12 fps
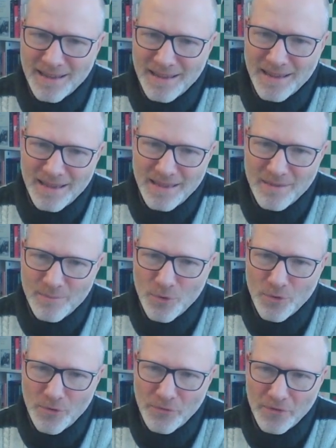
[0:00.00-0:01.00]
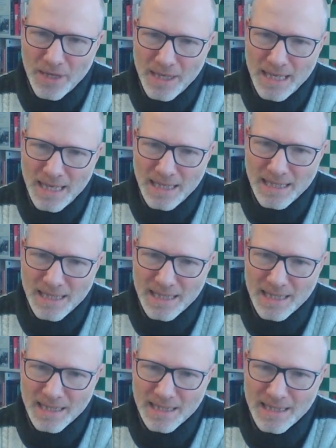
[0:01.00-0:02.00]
then the move e6,